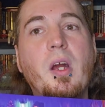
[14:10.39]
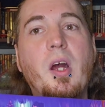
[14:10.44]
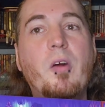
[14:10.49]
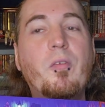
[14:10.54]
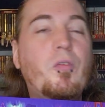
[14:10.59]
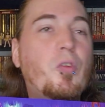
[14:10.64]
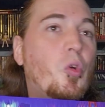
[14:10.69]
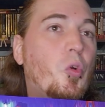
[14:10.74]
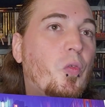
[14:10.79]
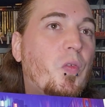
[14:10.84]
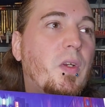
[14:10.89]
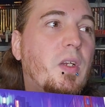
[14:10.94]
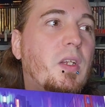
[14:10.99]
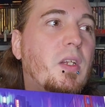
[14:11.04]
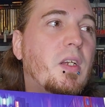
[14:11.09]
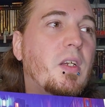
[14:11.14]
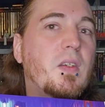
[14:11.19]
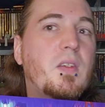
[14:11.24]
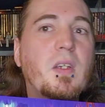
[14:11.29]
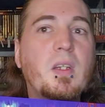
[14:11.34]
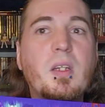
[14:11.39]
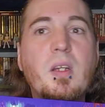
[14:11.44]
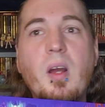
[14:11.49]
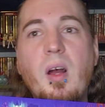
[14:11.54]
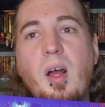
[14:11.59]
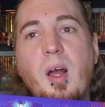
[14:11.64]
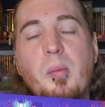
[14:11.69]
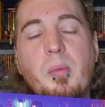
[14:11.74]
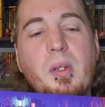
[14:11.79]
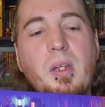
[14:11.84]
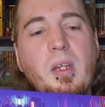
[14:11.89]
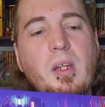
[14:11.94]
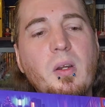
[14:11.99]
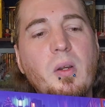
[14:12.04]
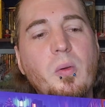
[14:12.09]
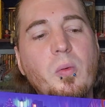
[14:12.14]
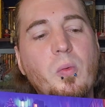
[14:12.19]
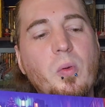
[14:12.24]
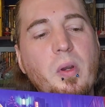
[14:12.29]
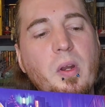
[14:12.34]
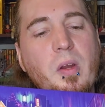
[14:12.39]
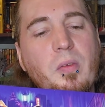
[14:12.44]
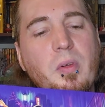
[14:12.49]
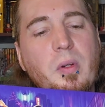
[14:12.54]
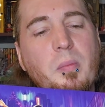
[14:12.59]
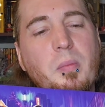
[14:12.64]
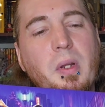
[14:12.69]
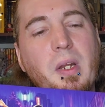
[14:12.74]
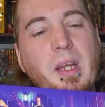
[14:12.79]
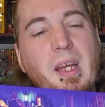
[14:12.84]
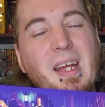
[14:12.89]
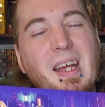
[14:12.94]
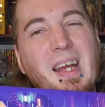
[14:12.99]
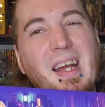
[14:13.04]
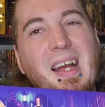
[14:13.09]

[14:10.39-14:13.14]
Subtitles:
of goofiness and comedy or whatever, but